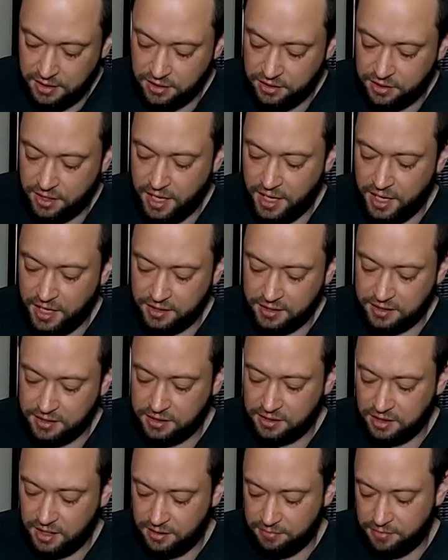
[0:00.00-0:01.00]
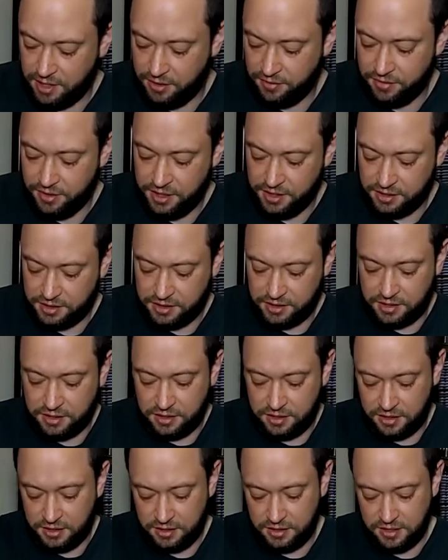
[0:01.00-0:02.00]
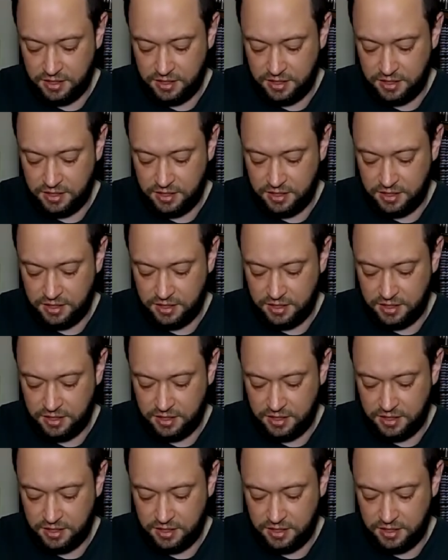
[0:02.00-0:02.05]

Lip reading: Try not to slit my wrists.